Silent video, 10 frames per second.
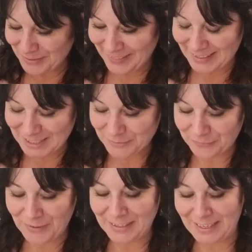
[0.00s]
that's
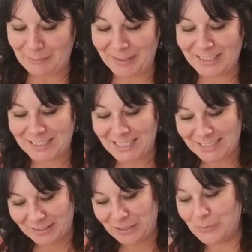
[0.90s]
funny because they
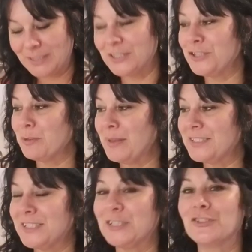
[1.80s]
tell you what's in your
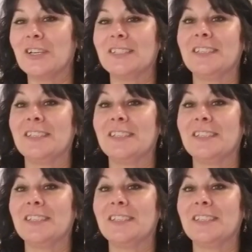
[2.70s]
best interest,